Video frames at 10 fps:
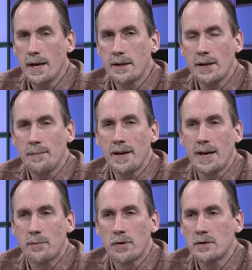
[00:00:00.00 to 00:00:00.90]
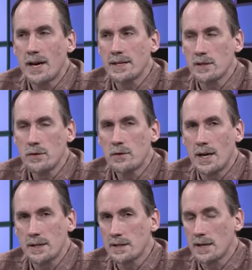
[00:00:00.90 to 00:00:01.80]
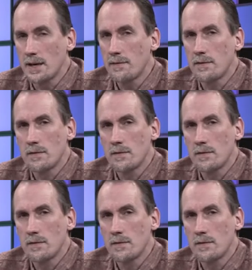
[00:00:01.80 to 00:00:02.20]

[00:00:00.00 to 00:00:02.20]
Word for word: Yeah, they're not made out of protons and neutrons and stuff.